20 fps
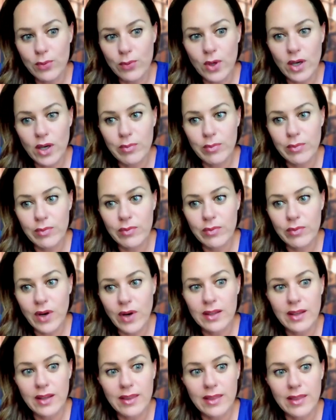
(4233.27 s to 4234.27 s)
forum,
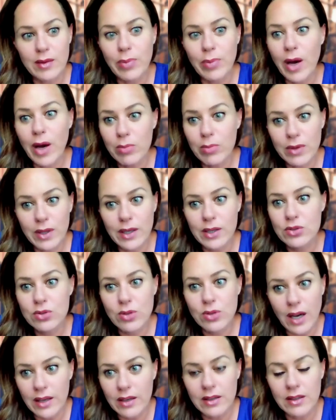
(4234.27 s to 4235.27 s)
right? Like the public
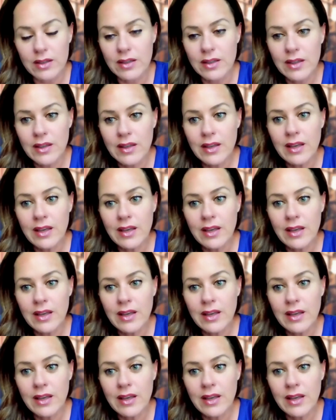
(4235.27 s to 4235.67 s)
trial.